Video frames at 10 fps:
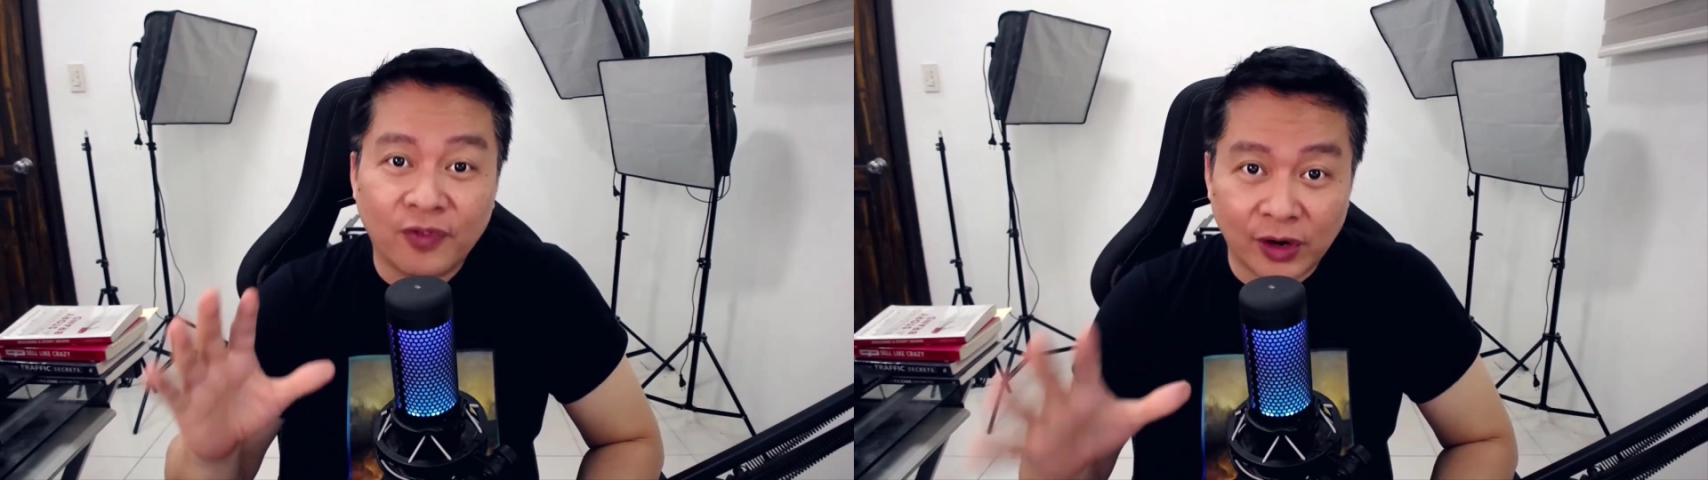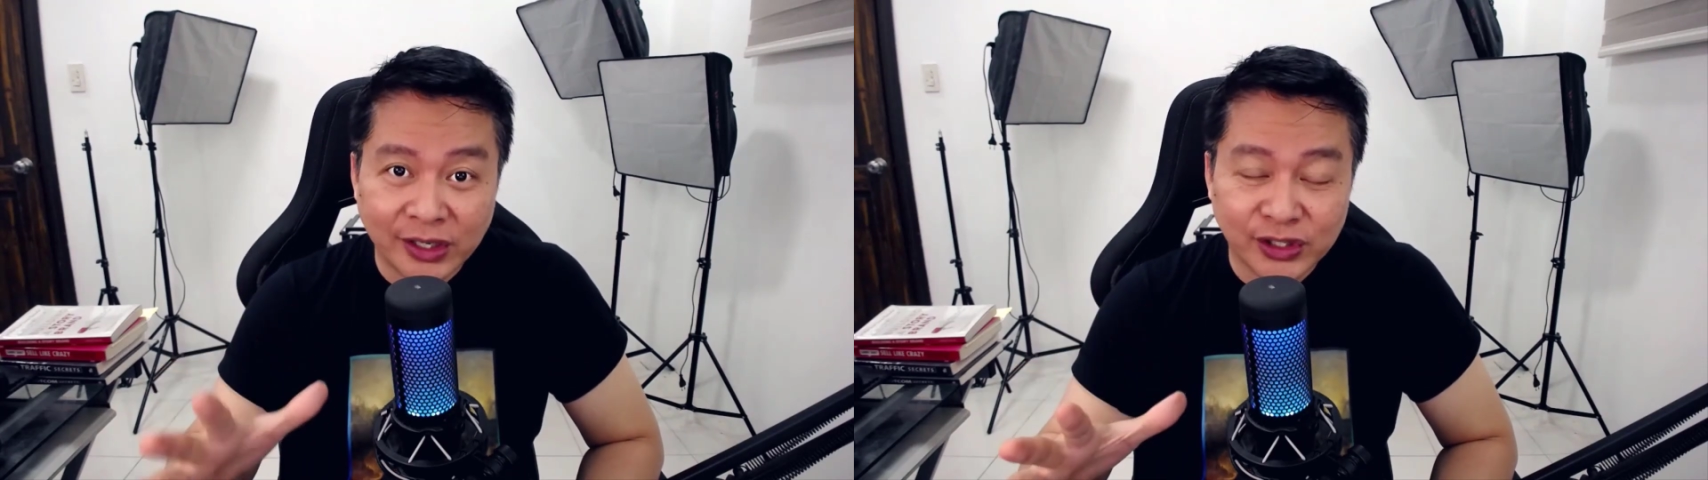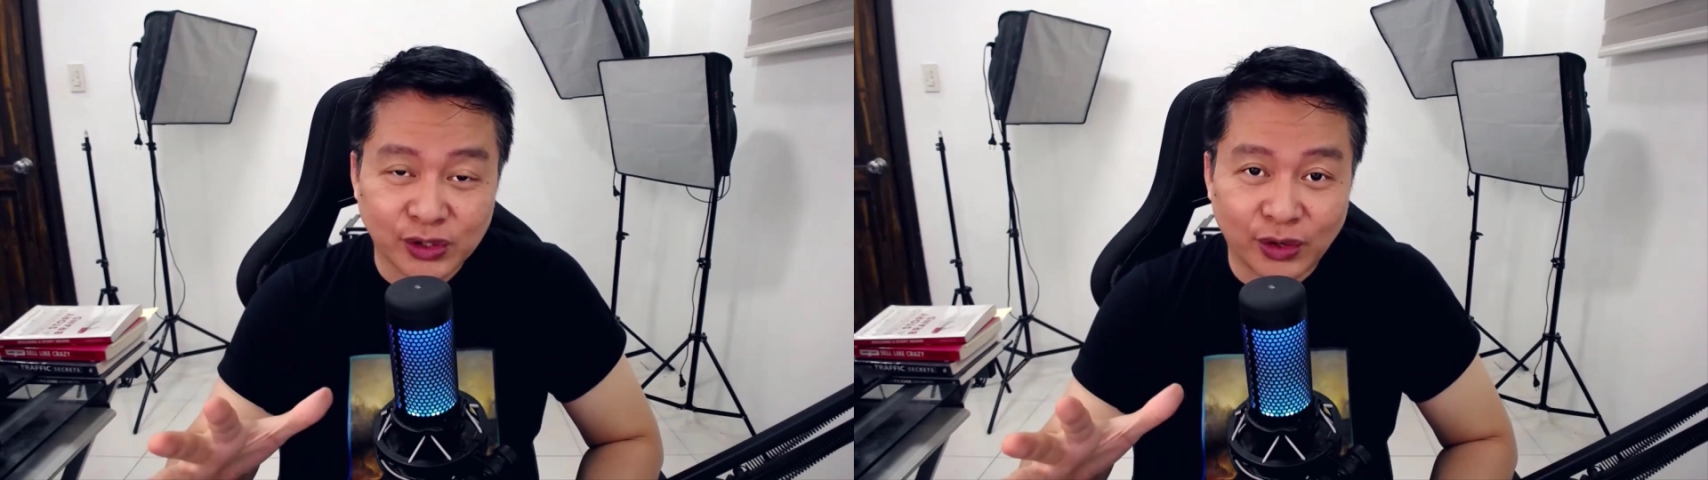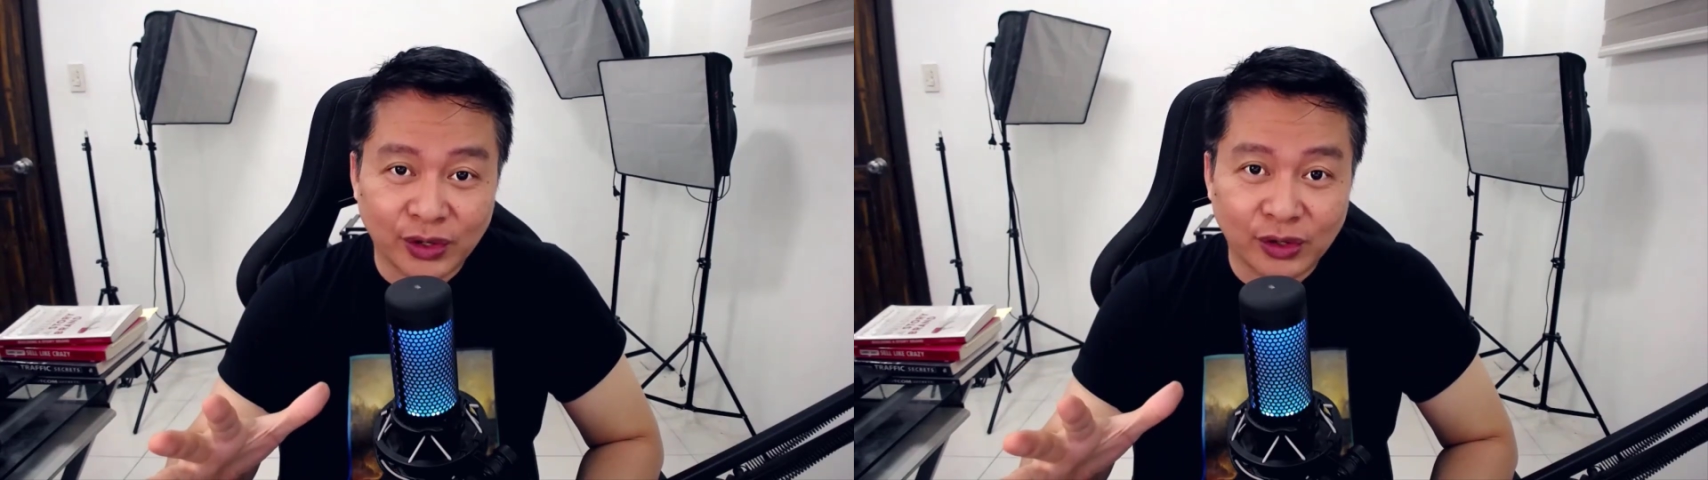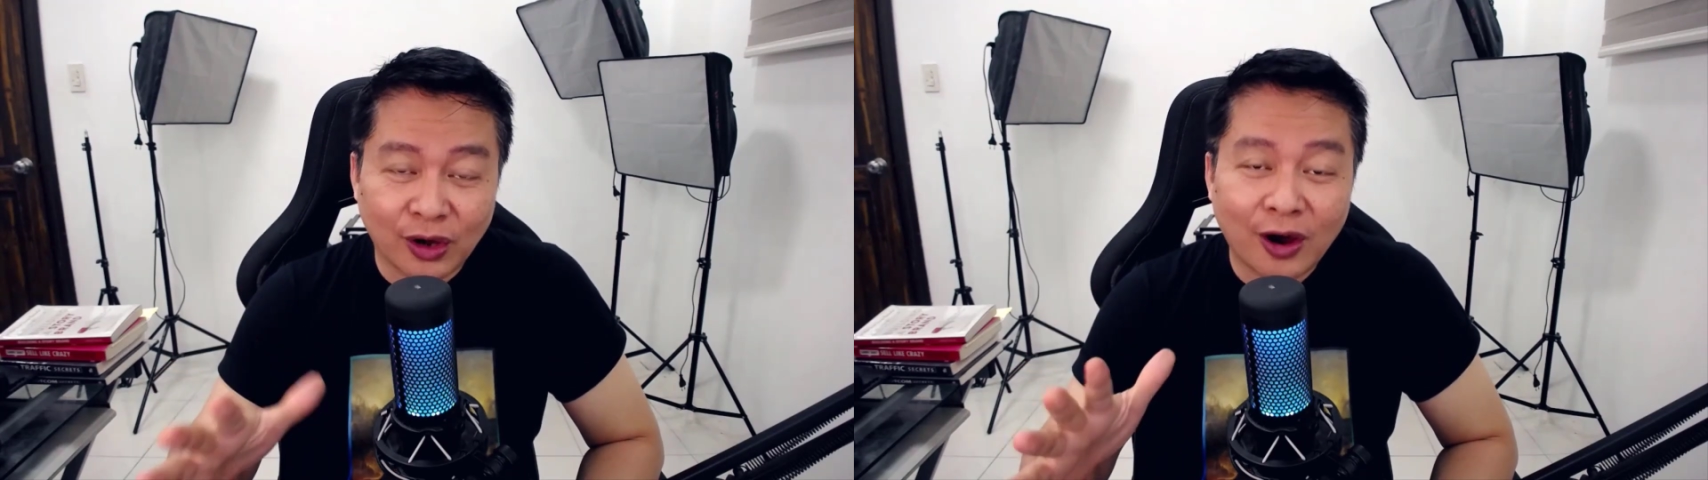
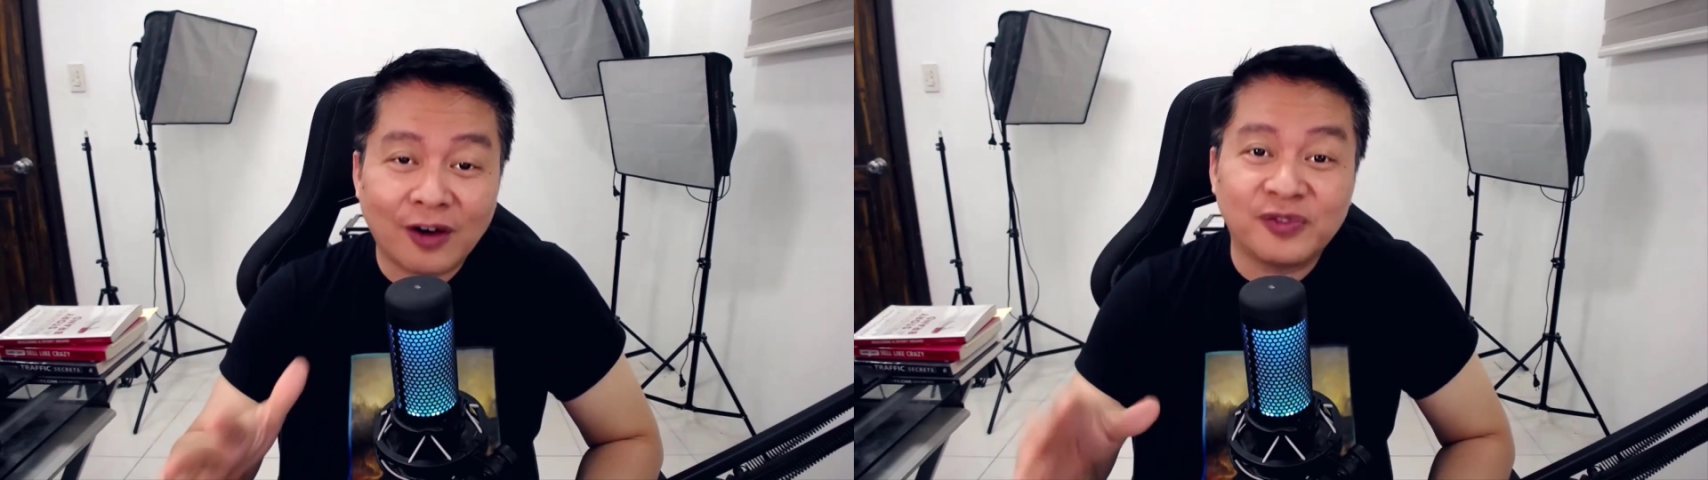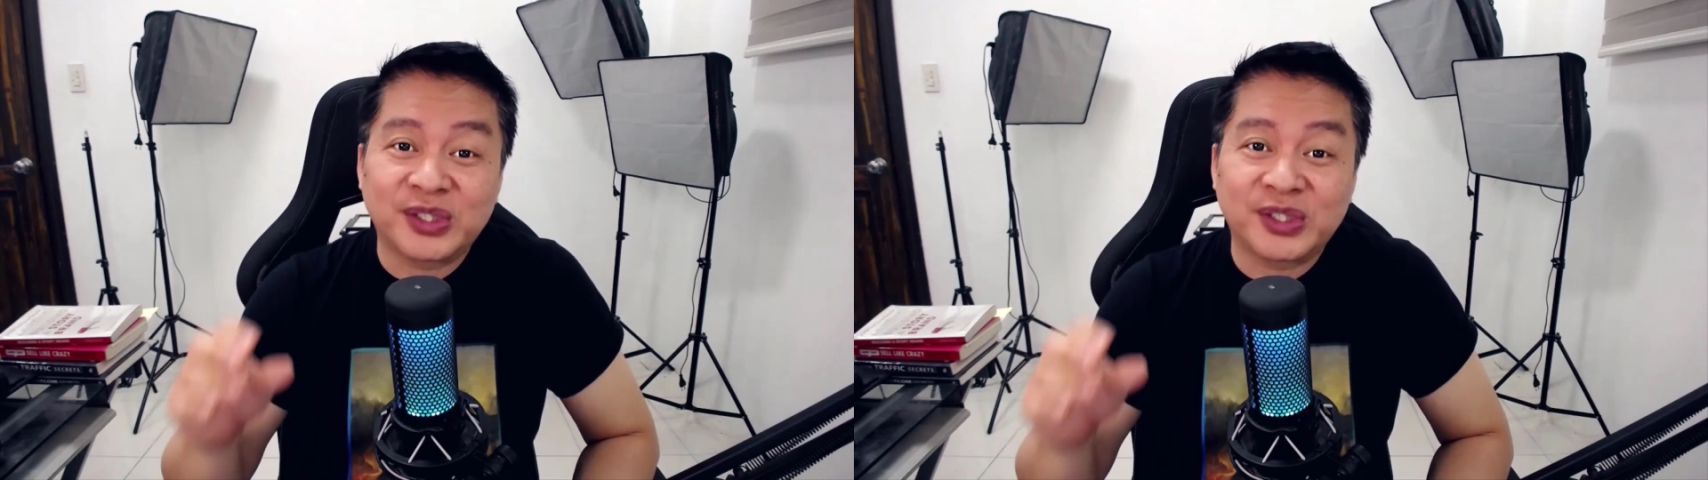version of